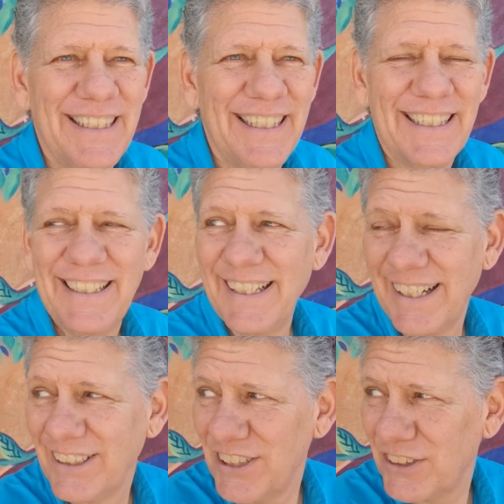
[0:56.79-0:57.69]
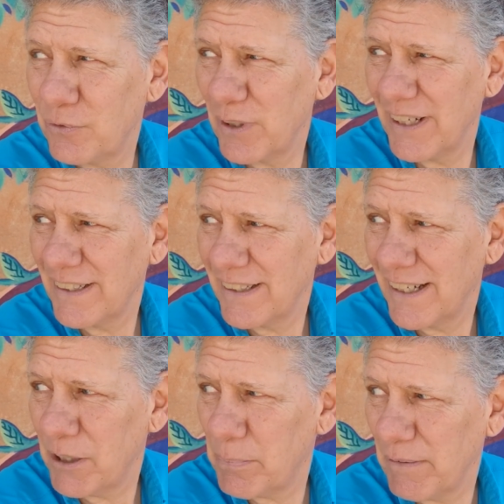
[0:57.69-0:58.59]
and just want to
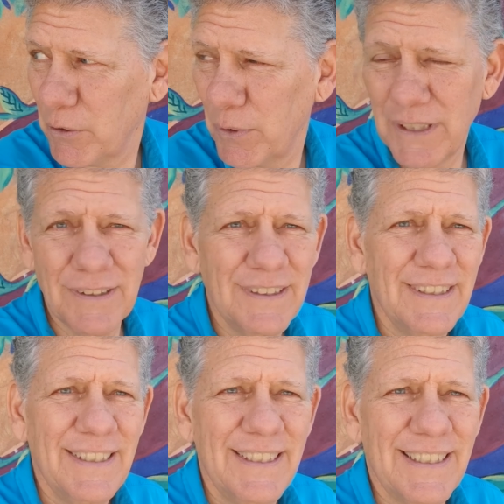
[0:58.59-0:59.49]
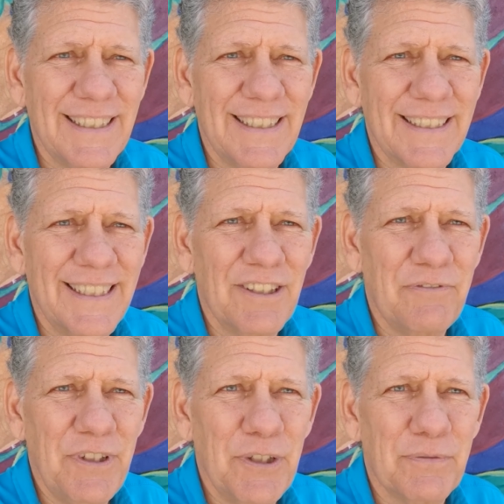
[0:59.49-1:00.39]
help everyone get a
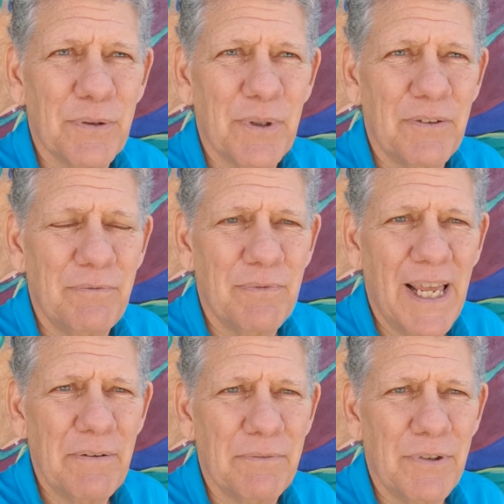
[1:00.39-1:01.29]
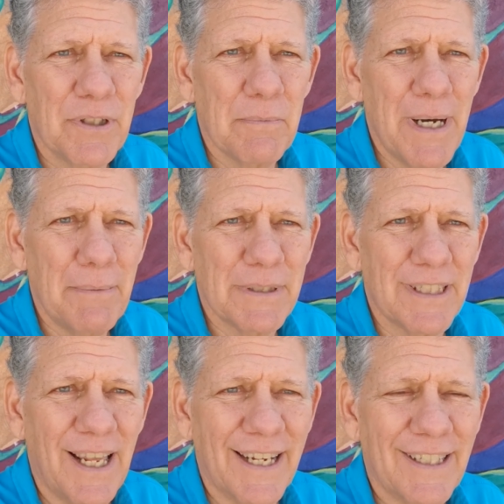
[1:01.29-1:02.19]
feel for what life in Vilcabamba is
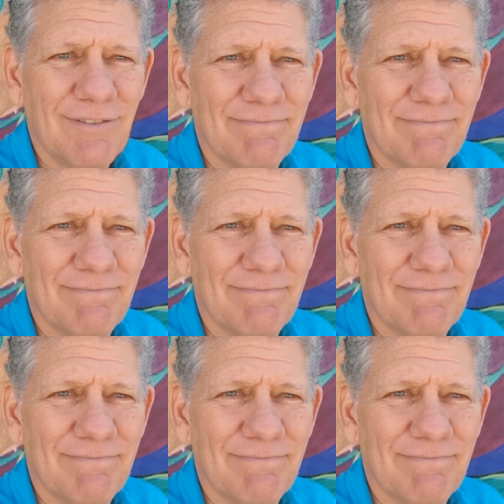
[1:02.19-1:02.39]
like.